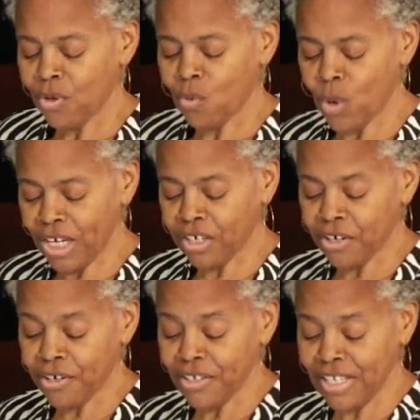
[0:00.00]
One
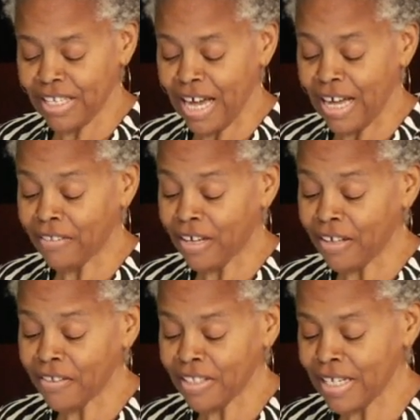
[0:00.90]
curses God. The
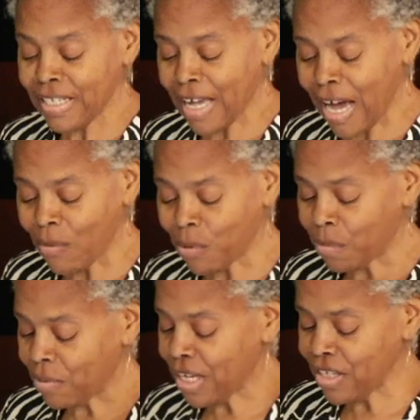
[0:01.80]
other says, I will
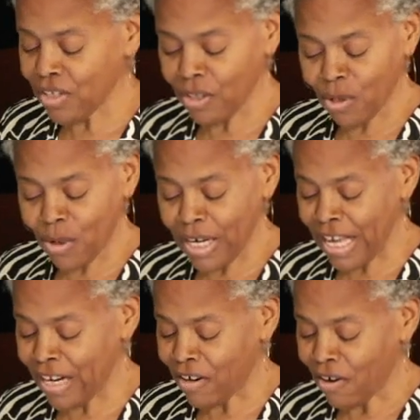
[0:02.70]
praise the Lord
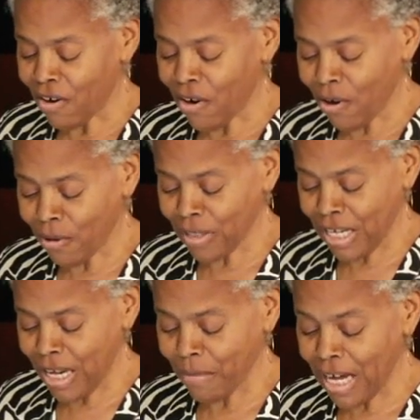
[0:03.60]
at all time.